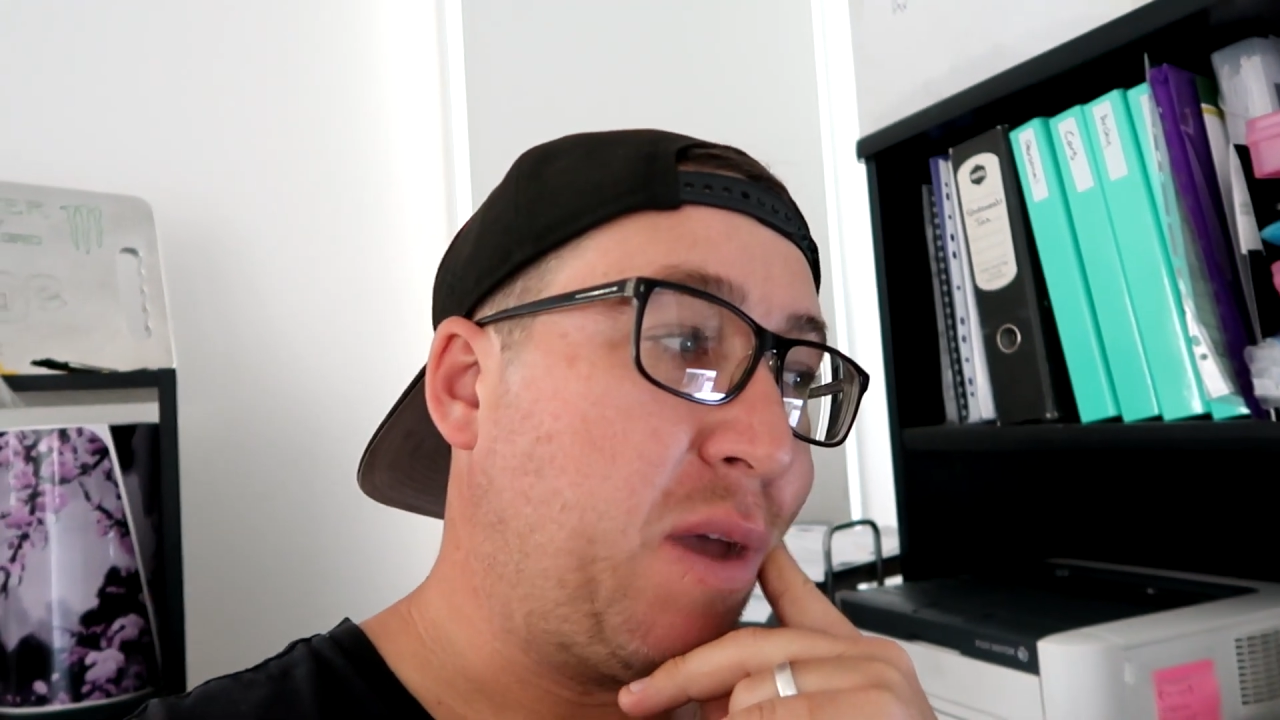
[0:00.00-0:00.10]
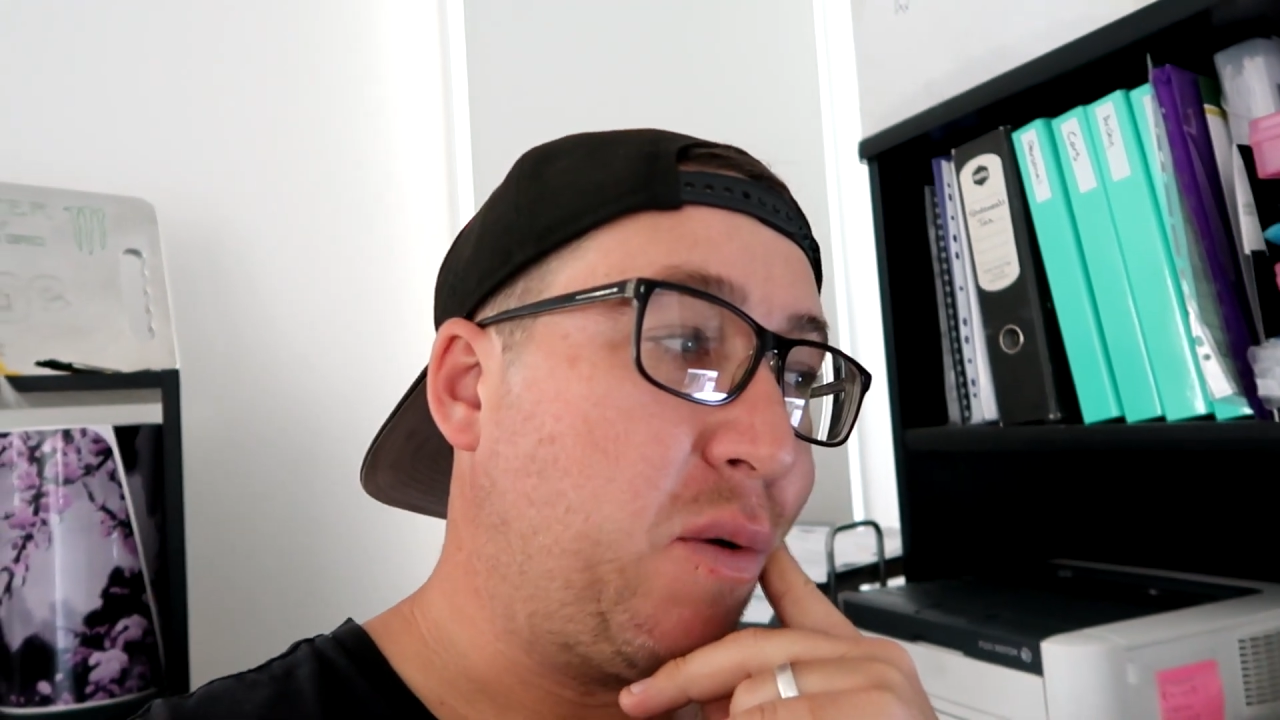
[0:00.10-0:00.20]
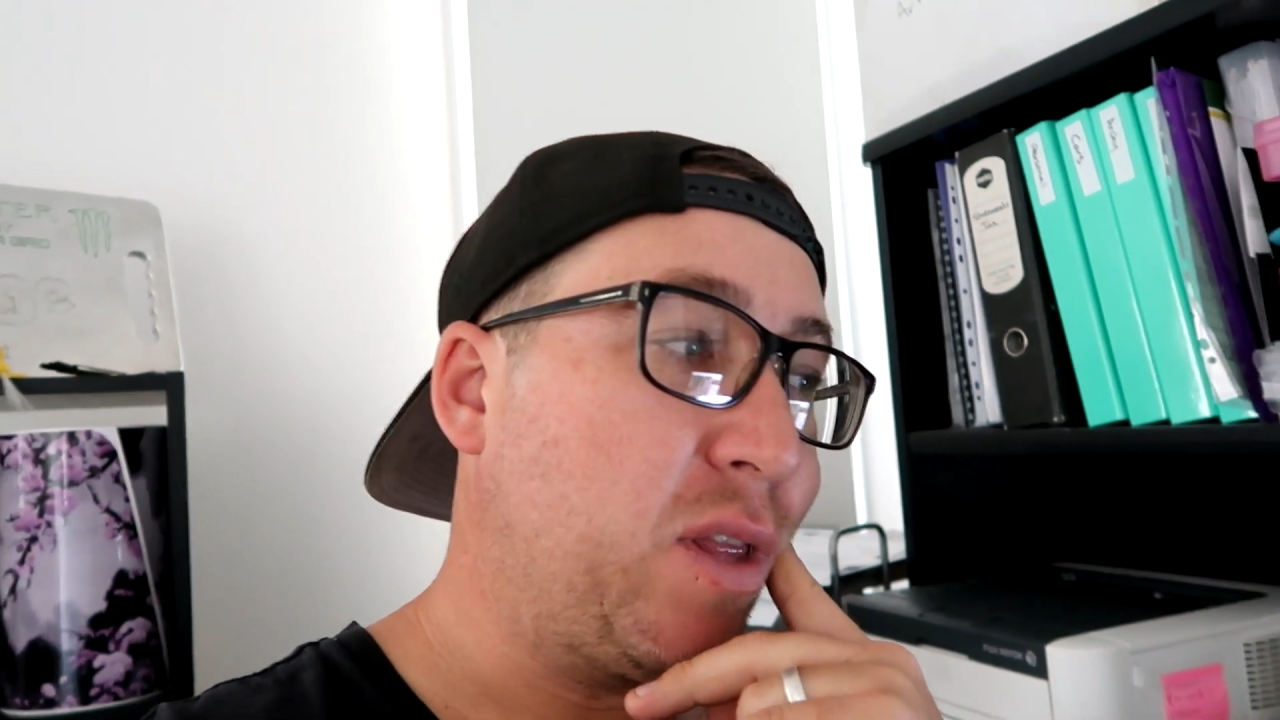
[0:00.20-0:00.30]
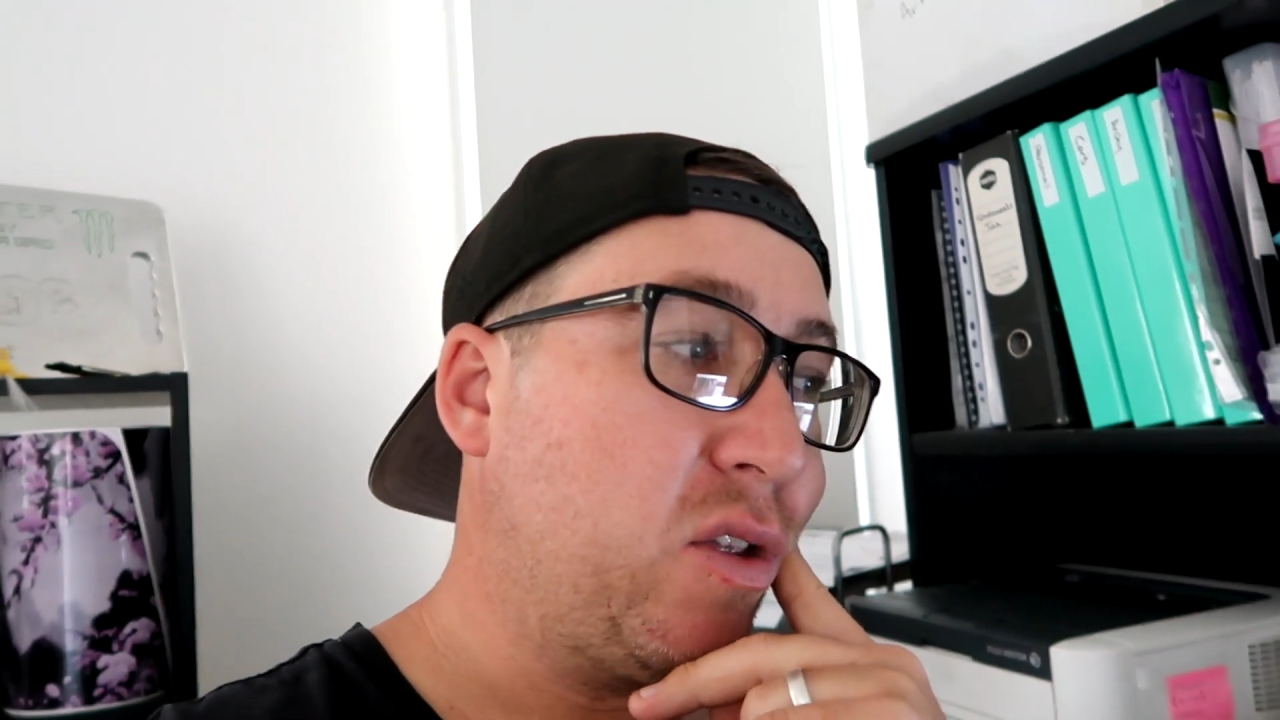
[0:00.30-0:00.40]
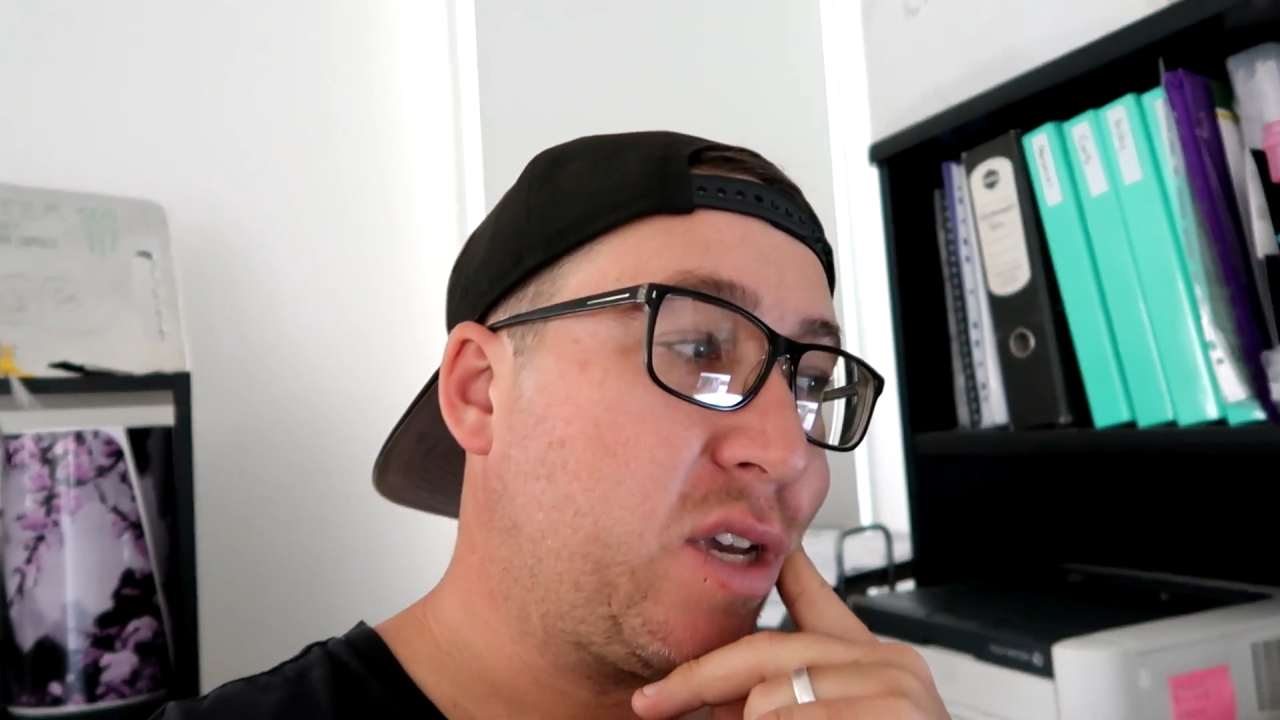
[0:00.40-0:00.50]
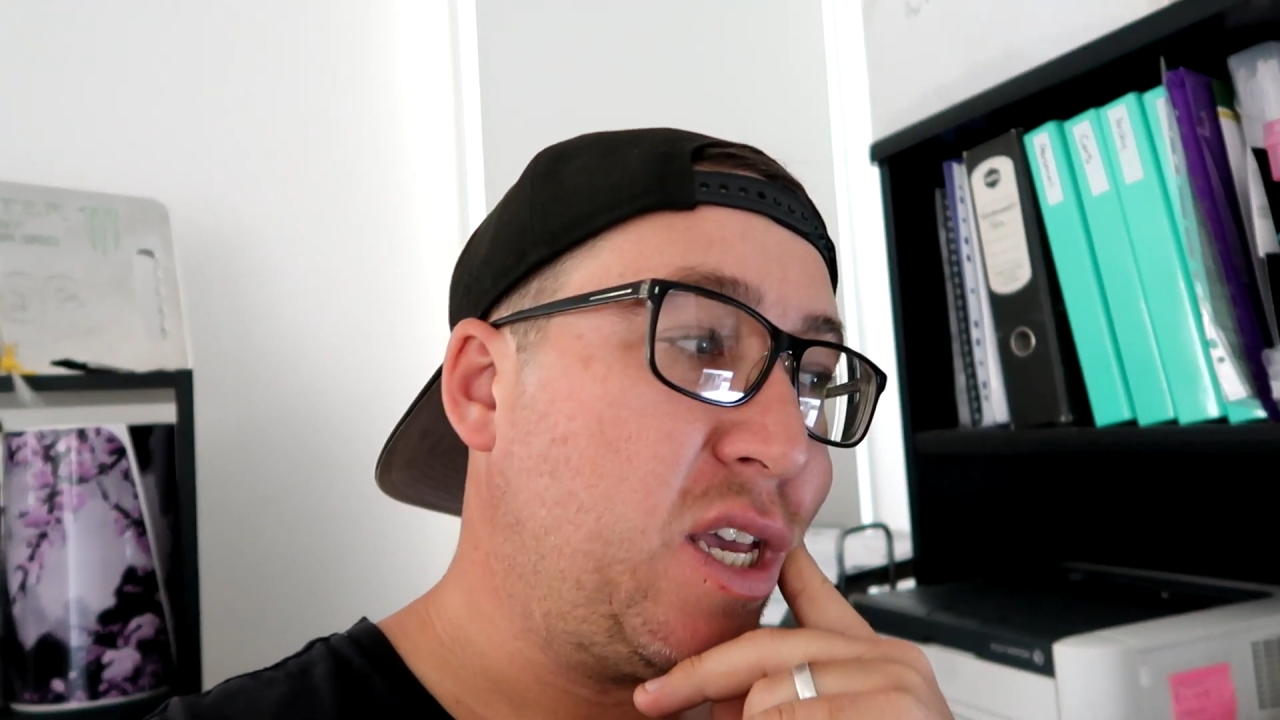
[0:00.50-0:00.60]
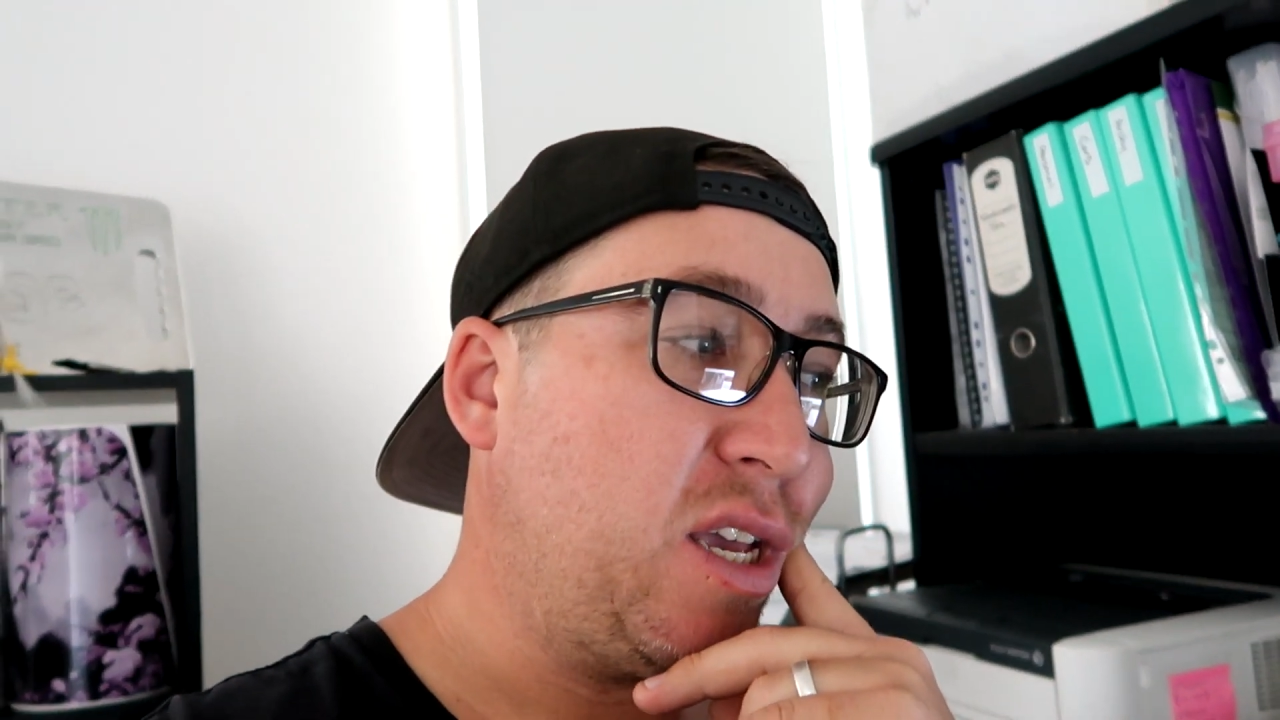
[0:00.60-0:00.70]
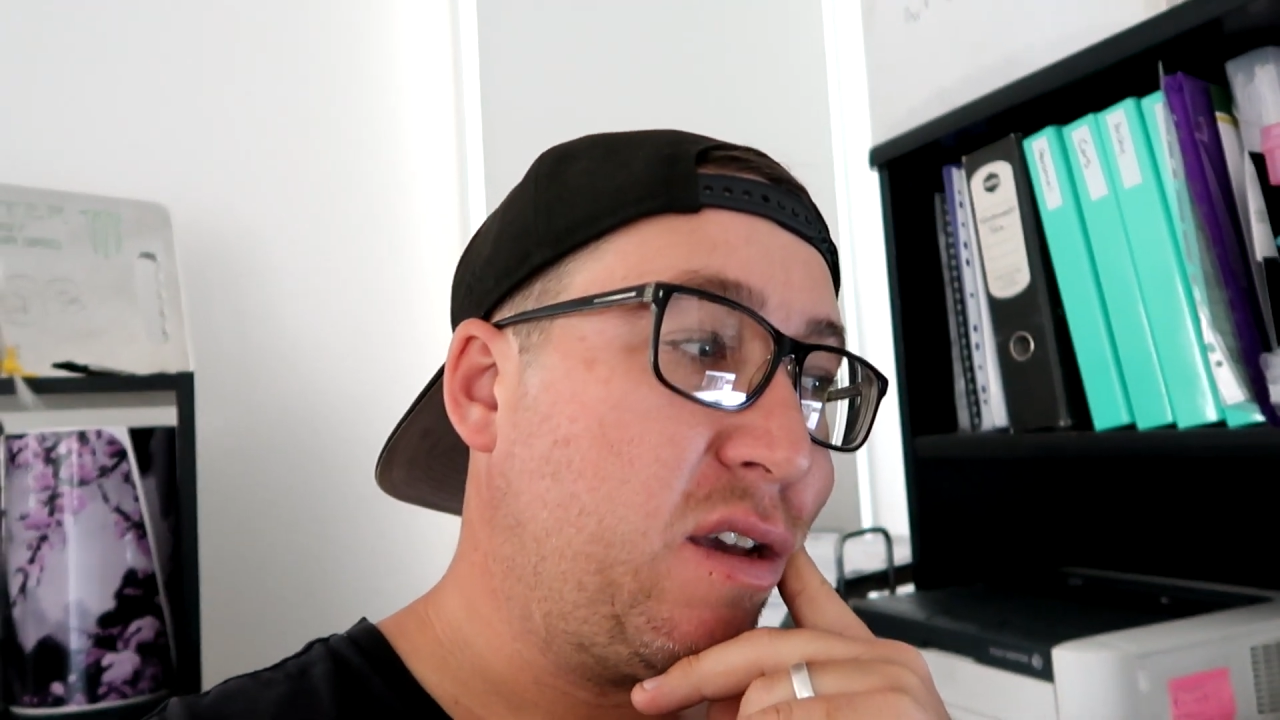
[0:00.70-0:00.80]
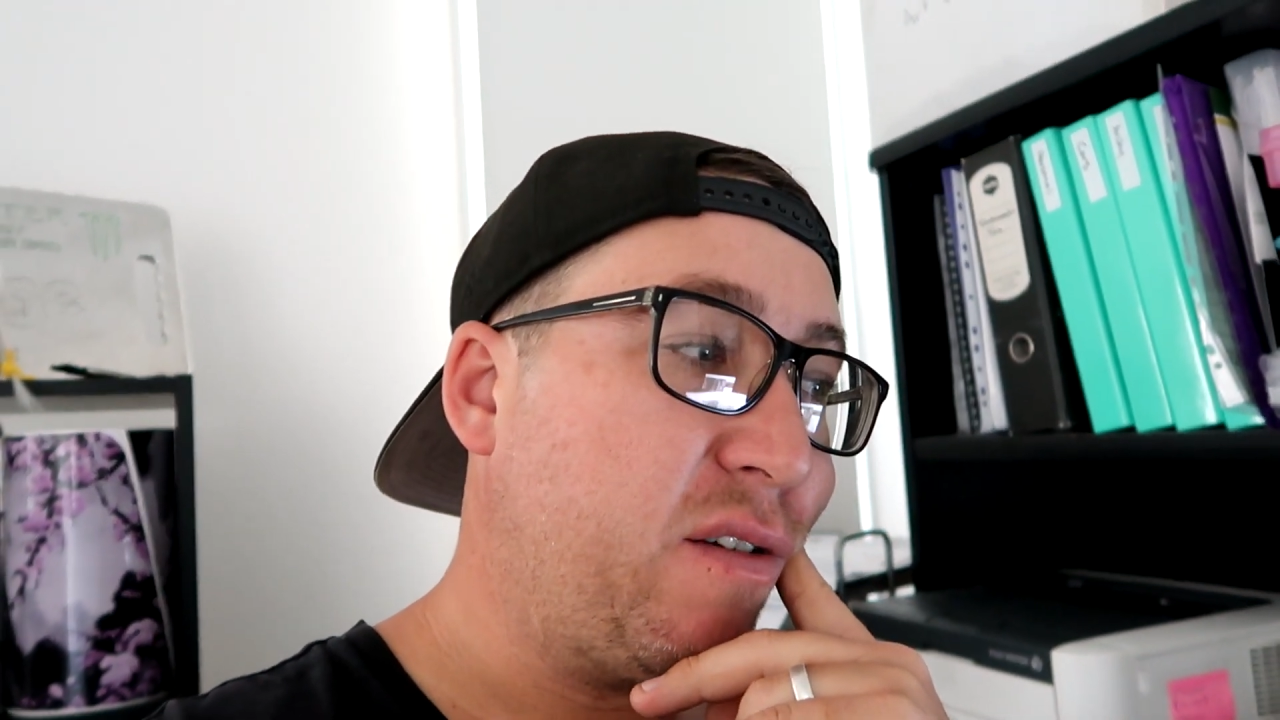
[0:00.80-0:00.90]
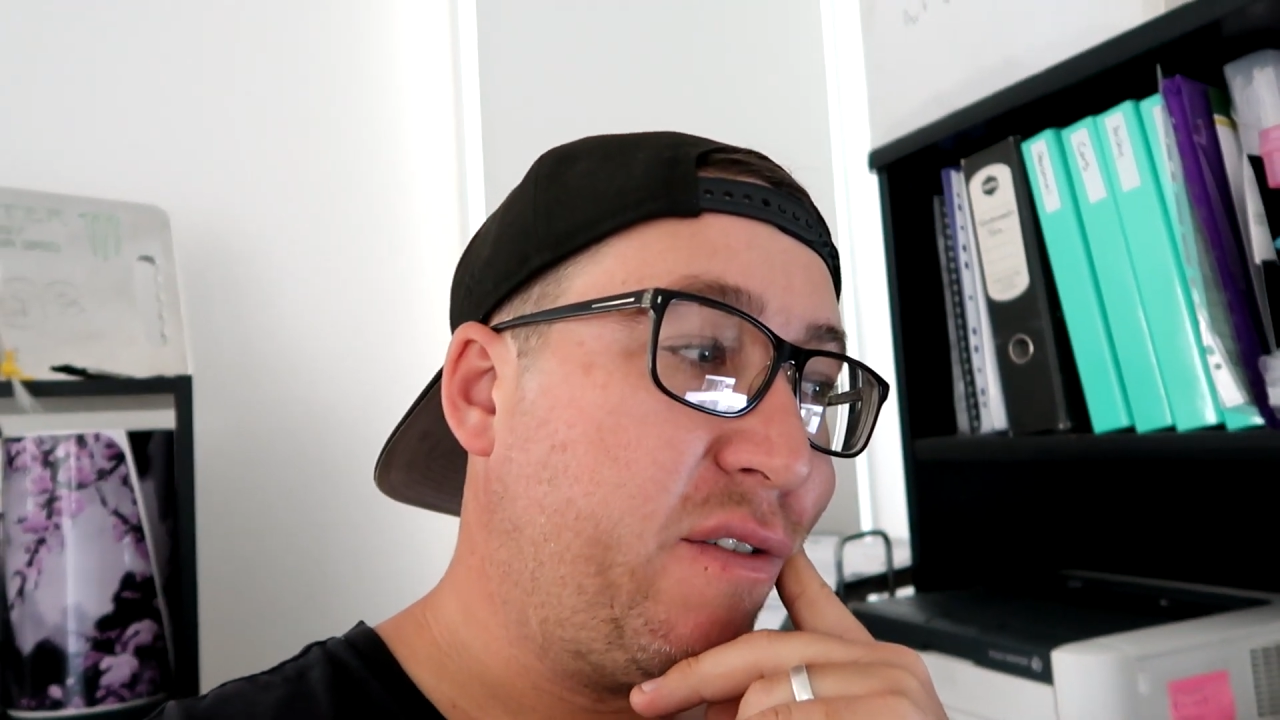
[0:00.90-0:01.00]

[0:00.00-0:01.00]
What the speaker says: but we're looking